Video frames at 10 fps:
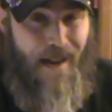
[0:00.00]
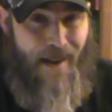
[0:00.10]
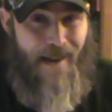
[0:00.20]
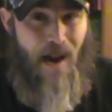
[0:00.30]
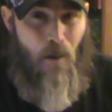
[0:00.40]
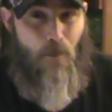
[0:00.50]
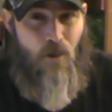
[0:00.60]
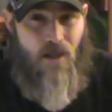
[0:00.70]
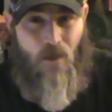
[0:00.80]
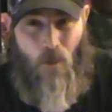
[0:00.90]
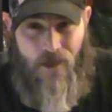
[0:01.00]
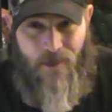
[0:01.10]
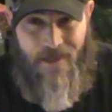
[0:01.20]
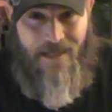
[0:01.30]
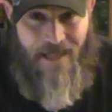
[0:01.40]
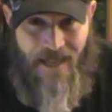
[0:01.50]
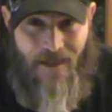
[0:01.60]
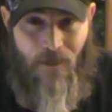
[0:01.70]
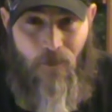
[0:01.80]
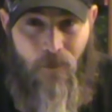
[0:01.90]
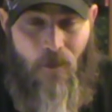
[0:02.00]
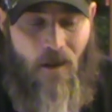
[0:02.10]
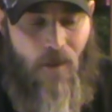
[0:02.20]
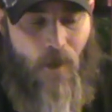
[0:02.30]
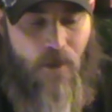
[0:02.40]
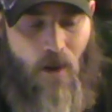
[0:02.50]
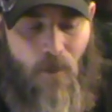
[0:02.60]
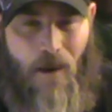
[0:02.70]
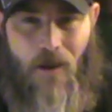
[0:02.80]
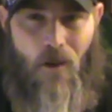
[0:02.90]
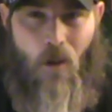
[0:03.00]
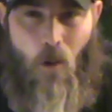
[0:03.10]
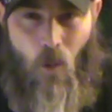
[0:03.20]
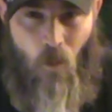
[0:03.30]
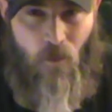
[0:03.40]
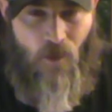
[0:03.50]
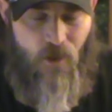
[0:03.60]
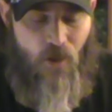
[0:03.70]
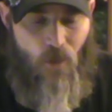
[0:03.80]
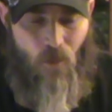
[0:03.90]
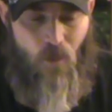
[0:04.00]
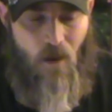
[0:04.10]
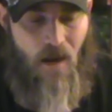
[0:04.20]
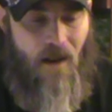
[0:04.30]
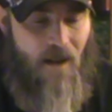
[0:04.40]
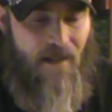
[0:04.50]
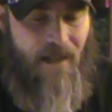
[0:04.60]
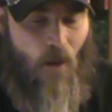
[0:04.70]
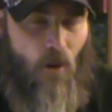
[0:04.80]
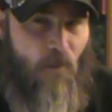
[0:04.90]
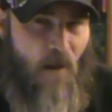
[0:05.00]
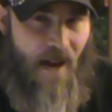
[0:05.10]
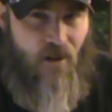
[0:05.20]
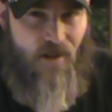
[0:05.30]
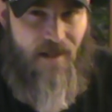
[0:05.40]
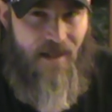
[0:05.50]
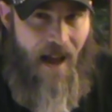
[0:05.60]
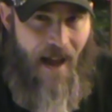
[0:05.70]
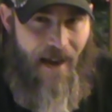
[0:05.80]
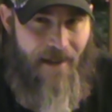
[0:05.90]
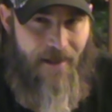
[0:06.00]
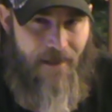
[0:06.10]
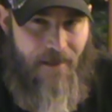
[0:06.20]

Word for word: and now I'm just going to give the turn marker over to the other faction side.